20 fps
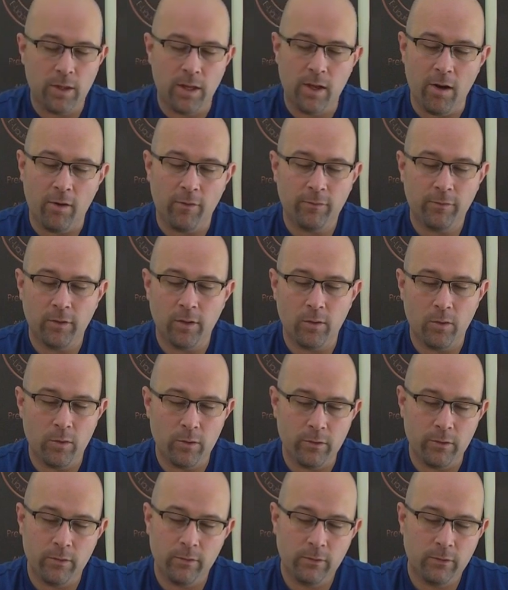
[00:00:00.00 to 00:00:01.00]
the airflow
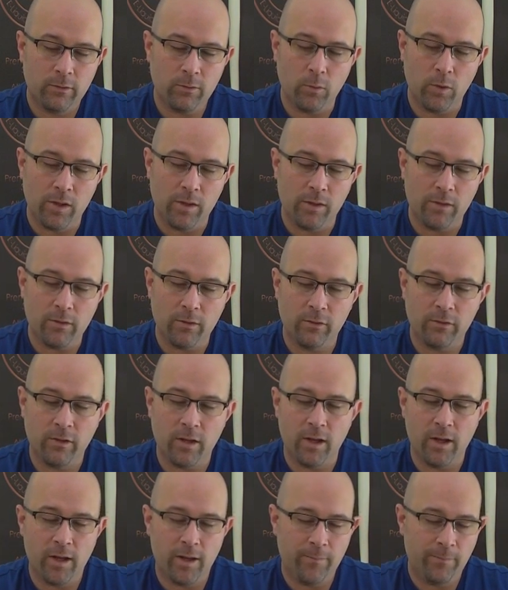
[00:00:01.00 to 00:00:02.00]
holes, the way that they're
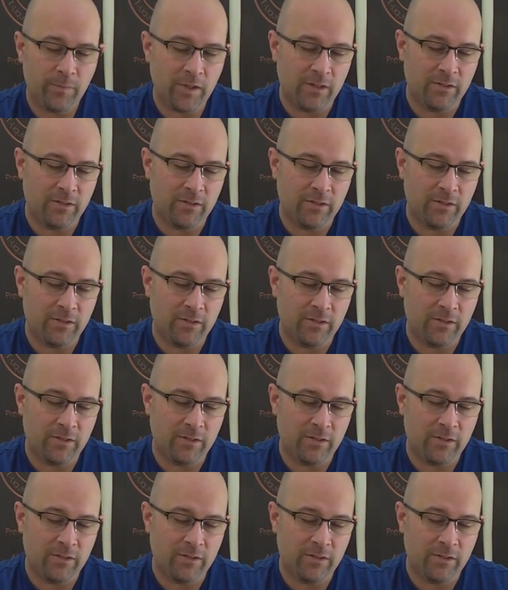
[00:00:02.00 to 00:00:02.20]
set up.